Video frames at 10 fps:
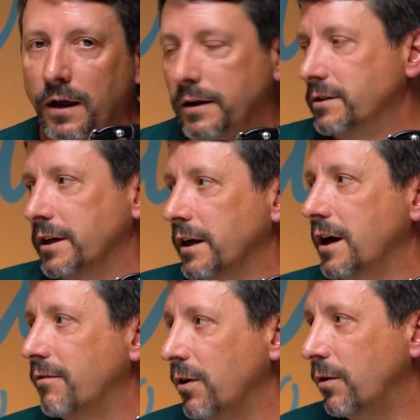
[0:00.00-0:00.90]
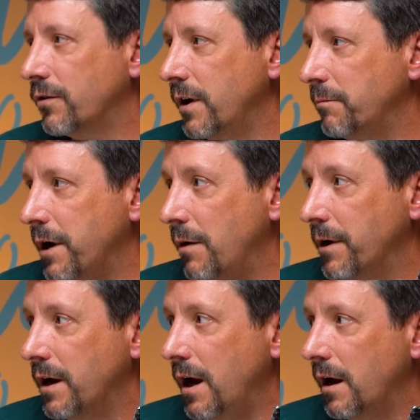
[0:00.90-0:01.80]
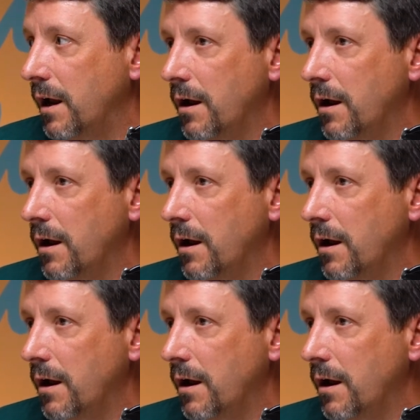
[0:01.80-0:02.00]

Is it going to cover the whole trip? Probably not,